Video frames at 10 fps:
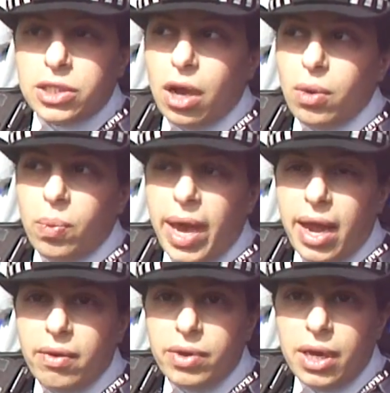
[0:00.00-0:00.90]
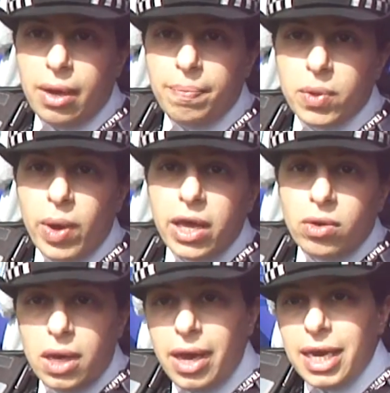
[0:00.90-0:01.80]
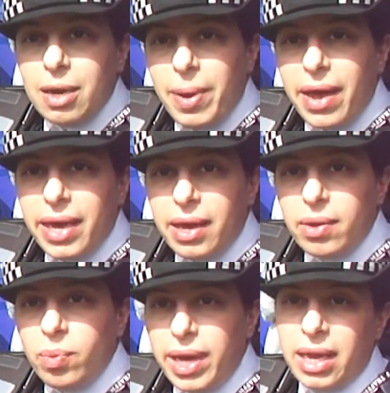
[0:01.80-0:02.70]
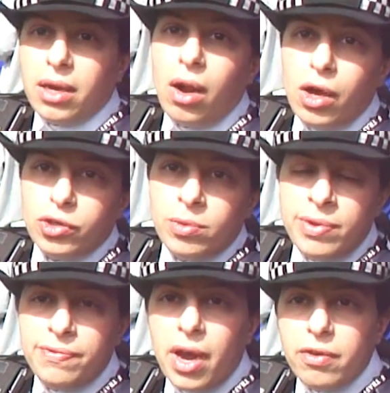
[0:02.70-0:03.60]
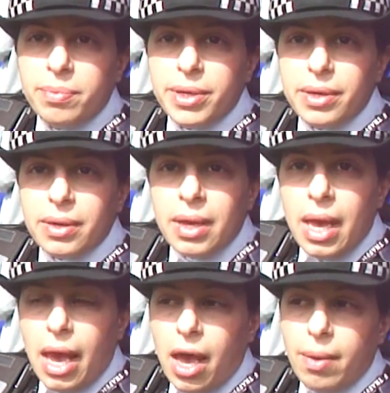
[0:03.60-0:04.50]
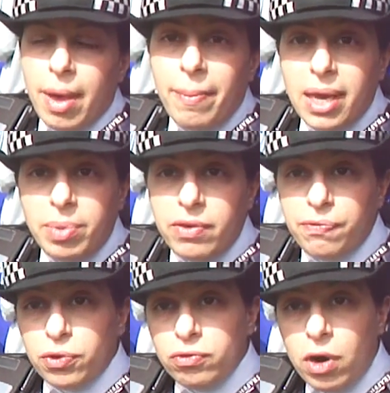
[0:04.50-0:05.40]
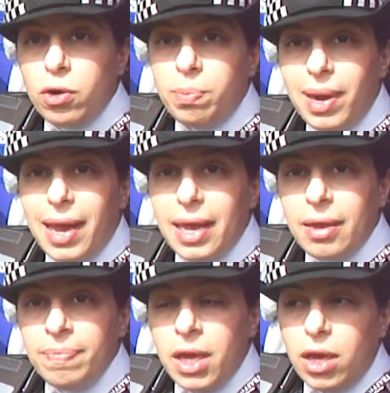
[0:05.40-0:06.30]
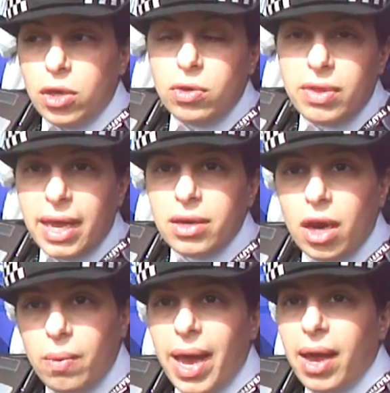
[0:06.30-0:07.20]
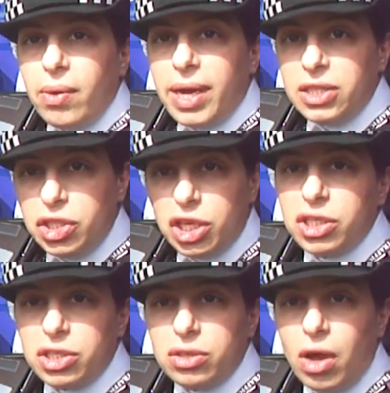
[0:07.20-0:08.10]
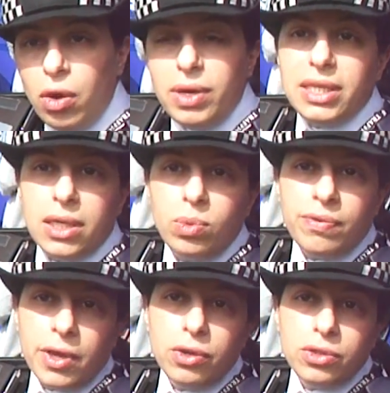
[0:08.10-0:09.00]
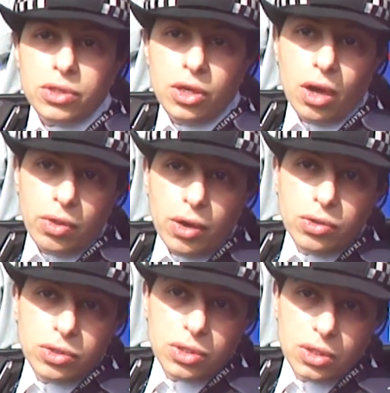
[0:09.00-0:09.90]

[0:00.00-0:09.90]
So where you're learning about it in a classroom environment, and maybe through role play, you then go out and just only deal with those, you know, those